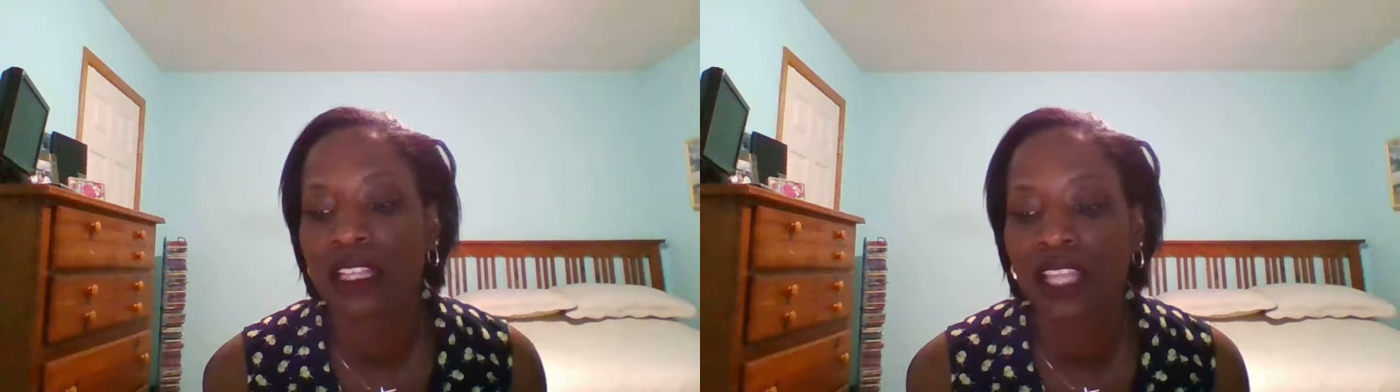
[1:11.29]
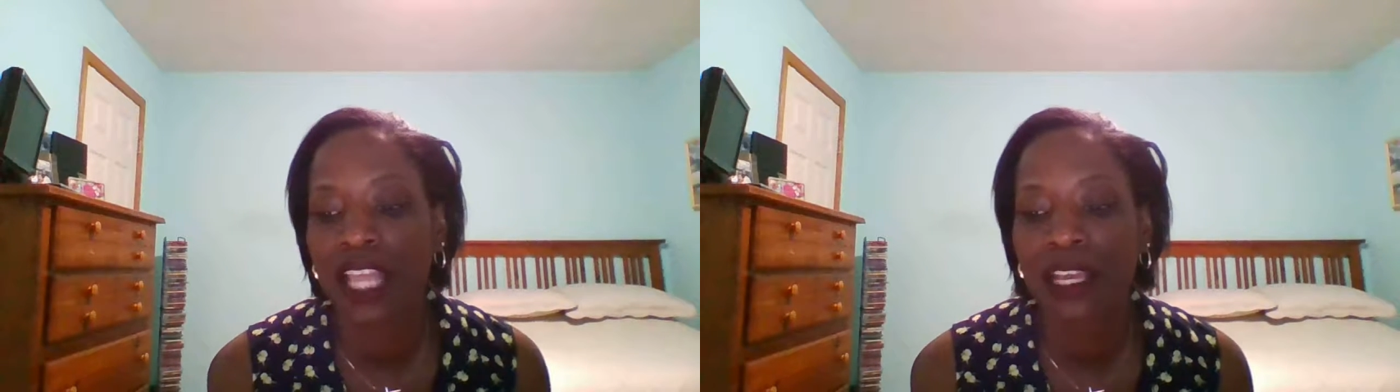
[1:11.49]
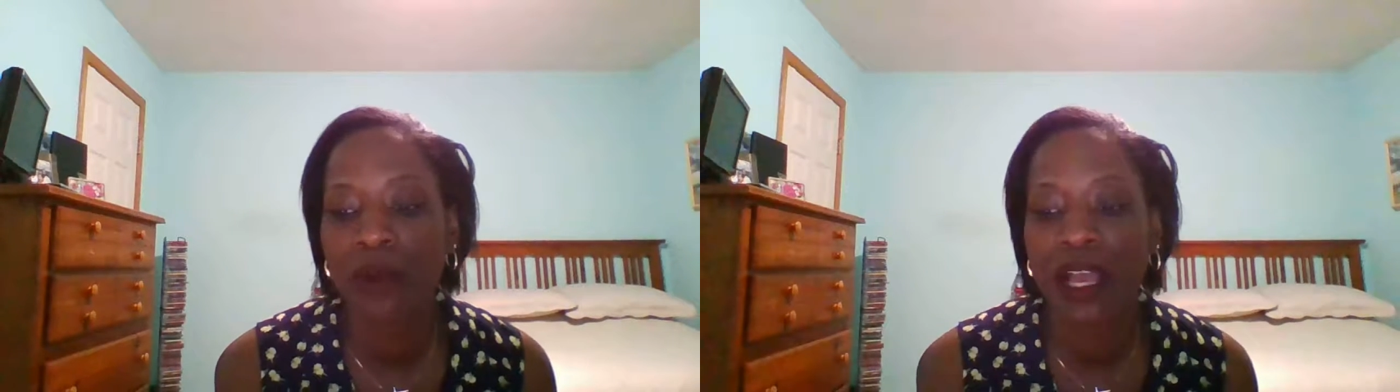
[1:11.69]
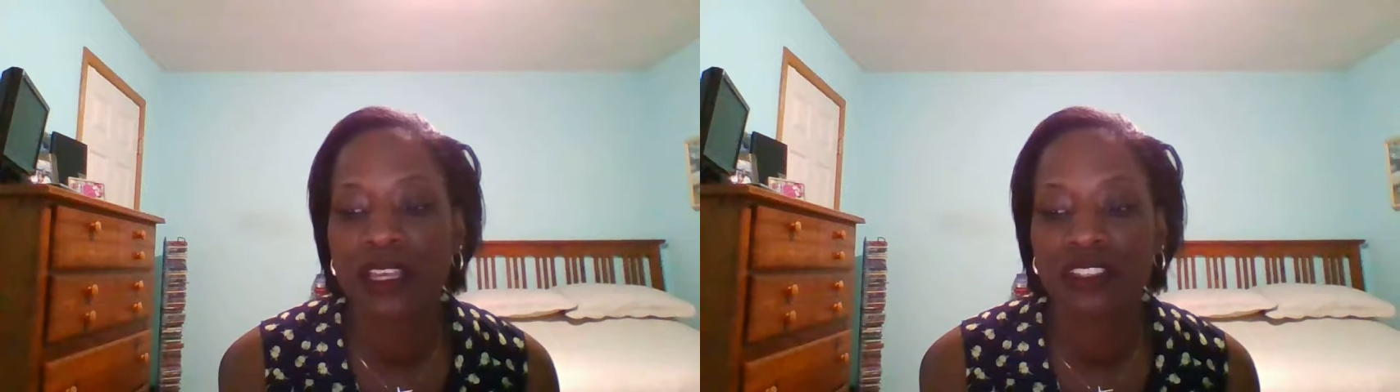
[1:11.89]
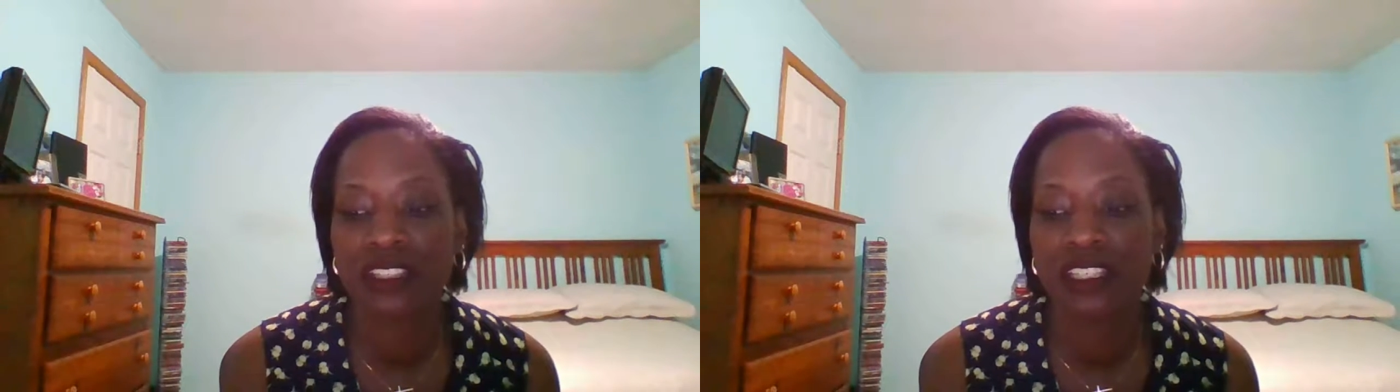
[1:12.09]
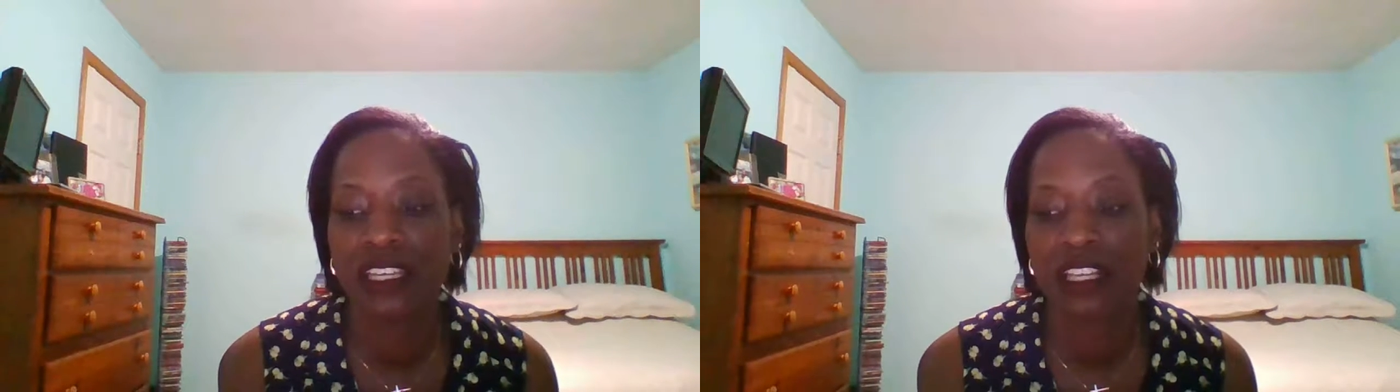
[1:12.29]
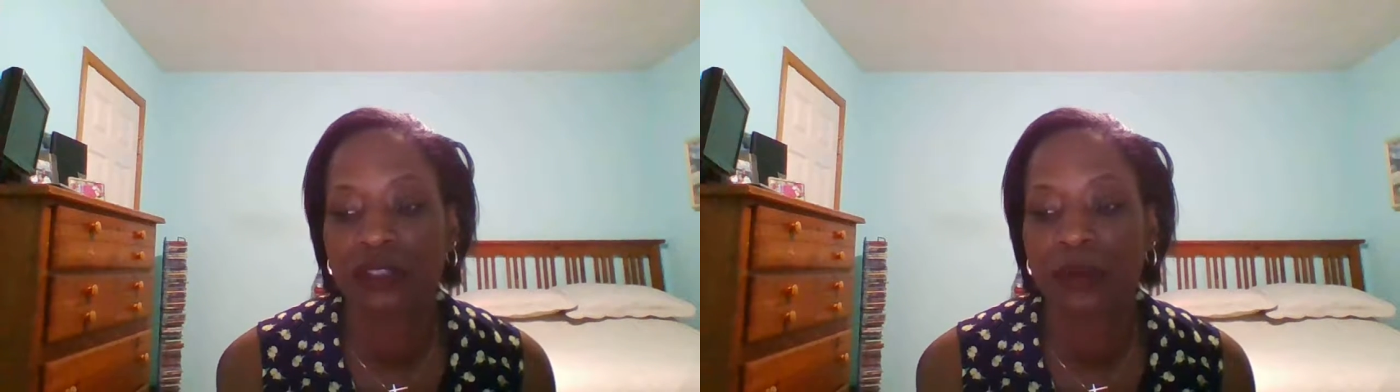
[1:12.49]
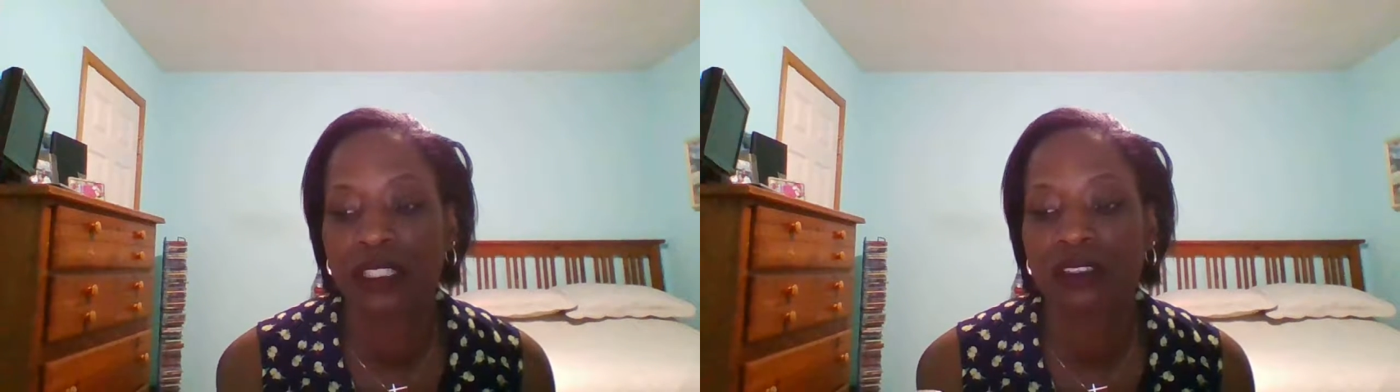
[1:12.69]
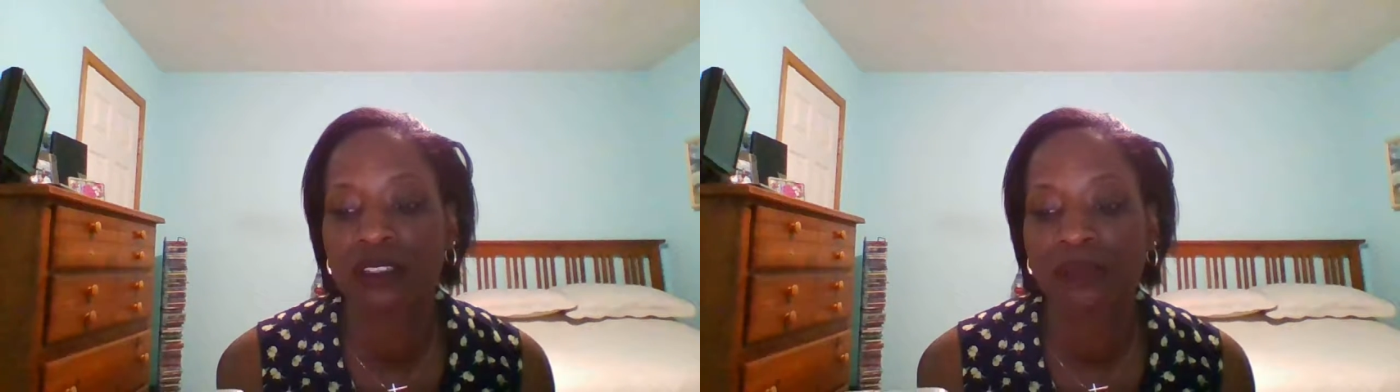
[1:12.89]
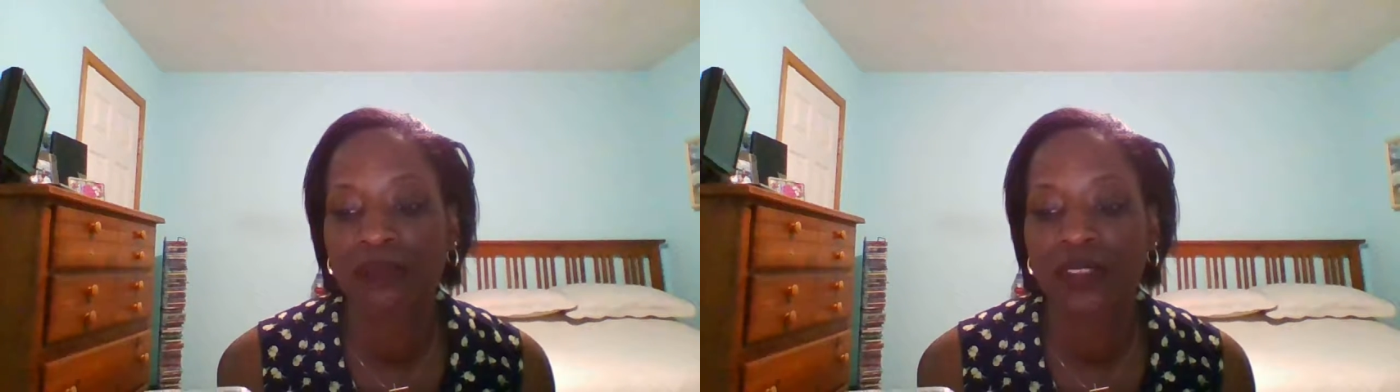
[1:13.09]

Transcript: likewise, ye husbands,